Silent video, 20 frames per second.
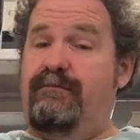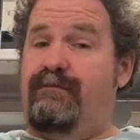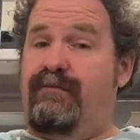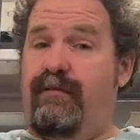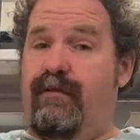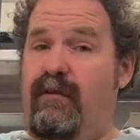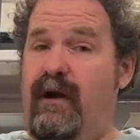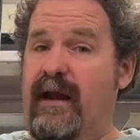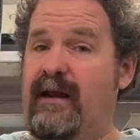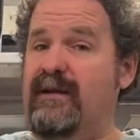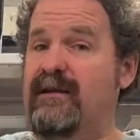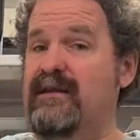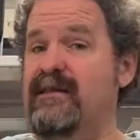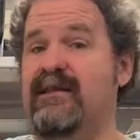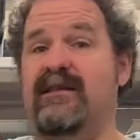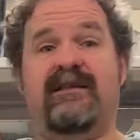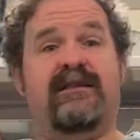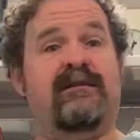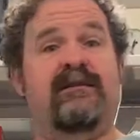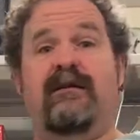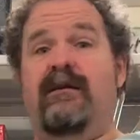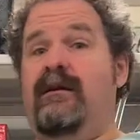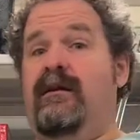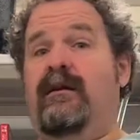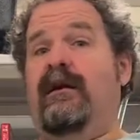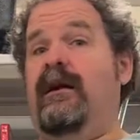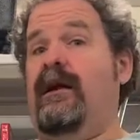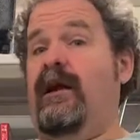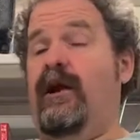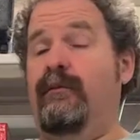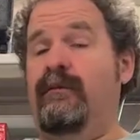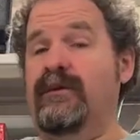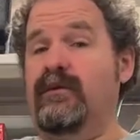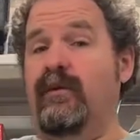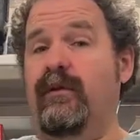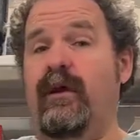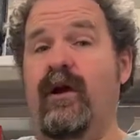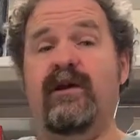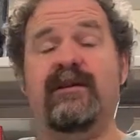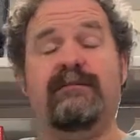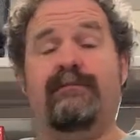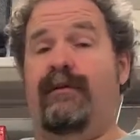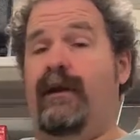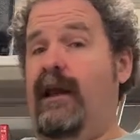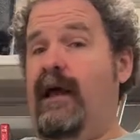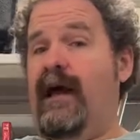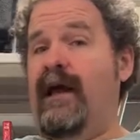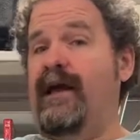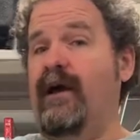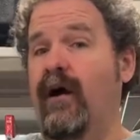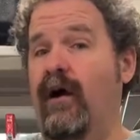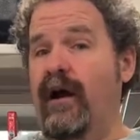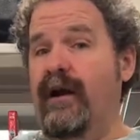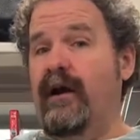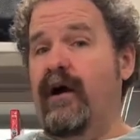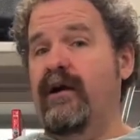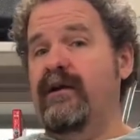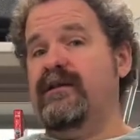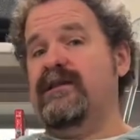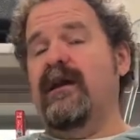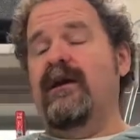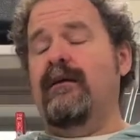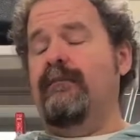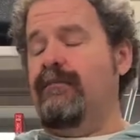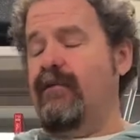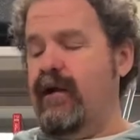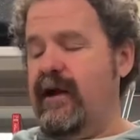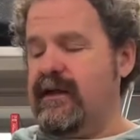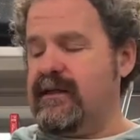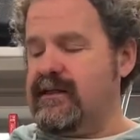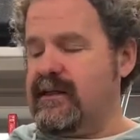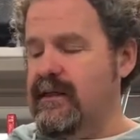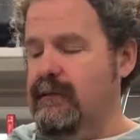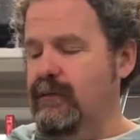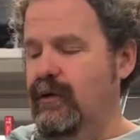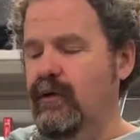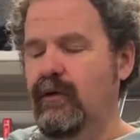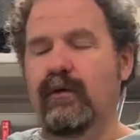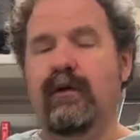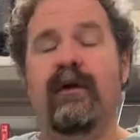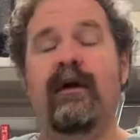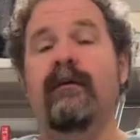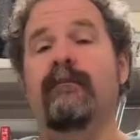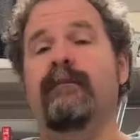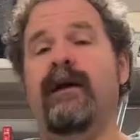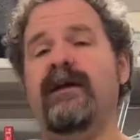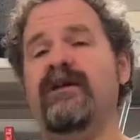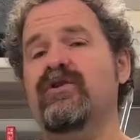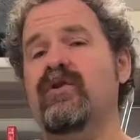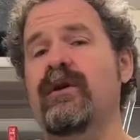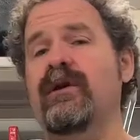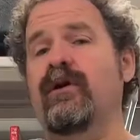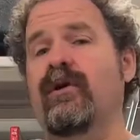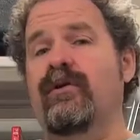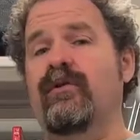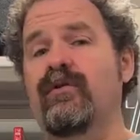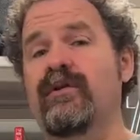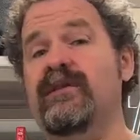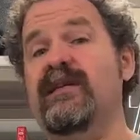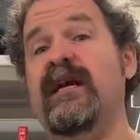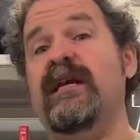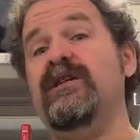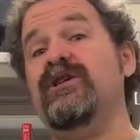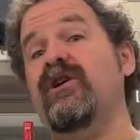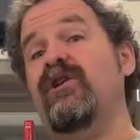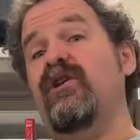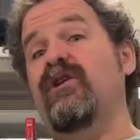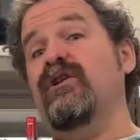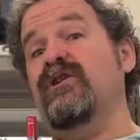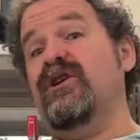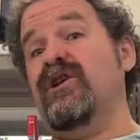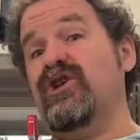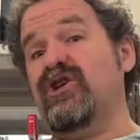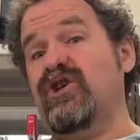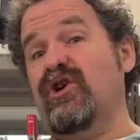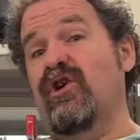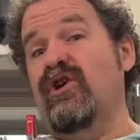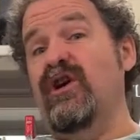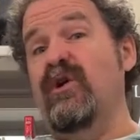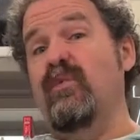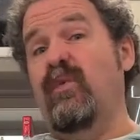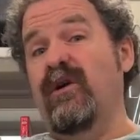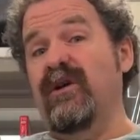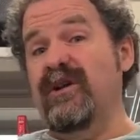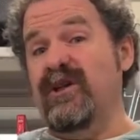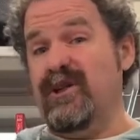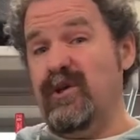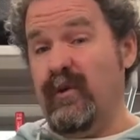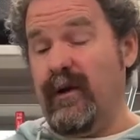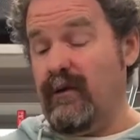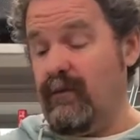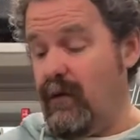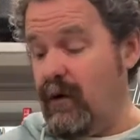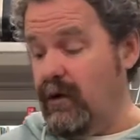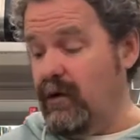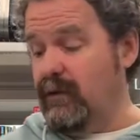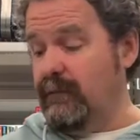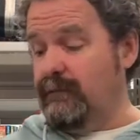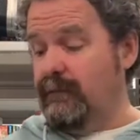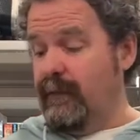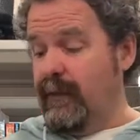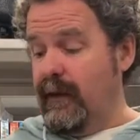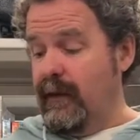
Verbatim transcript: Practice helps with those, playing high notes, practicing them all, making sure you've got a good teacher who can show you what you're doing wrong.